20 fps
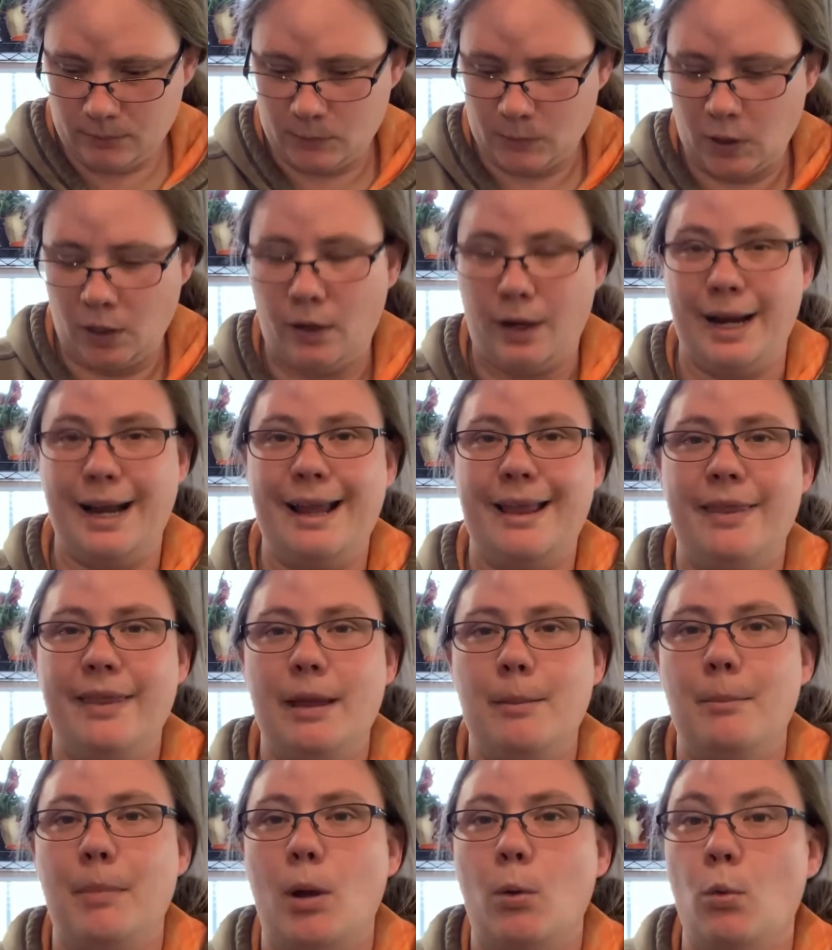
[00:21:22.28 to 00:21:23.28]
All right, and
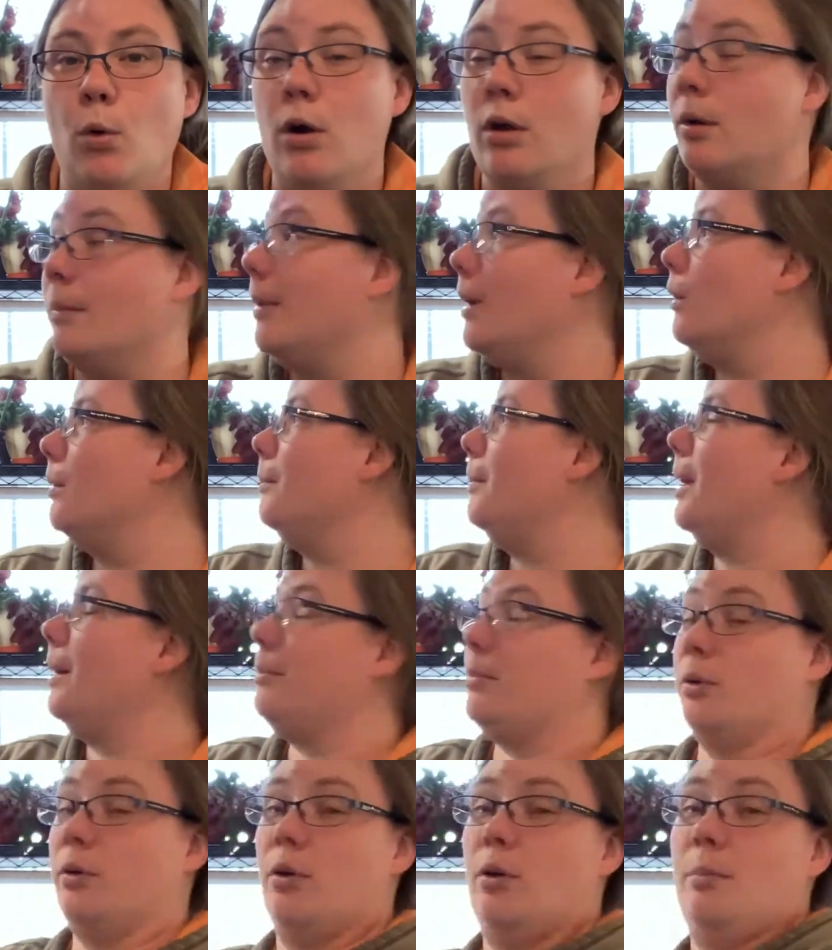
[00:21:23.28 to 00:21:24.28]
then my watermelon
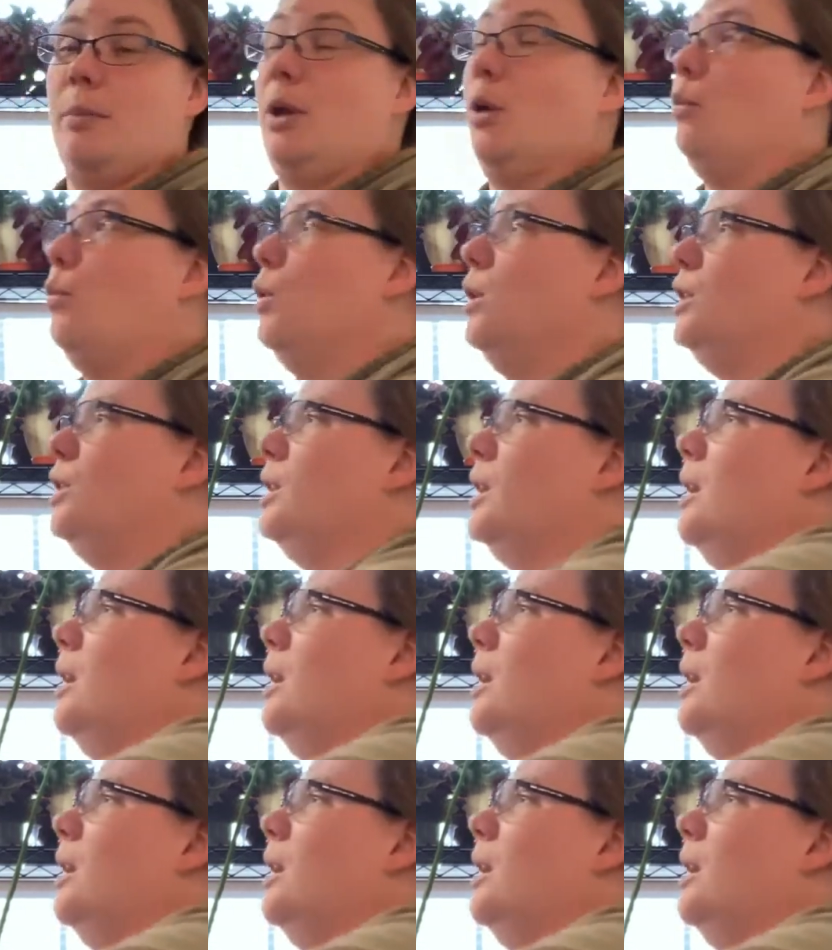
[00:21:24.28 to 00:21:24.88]
peperomia, which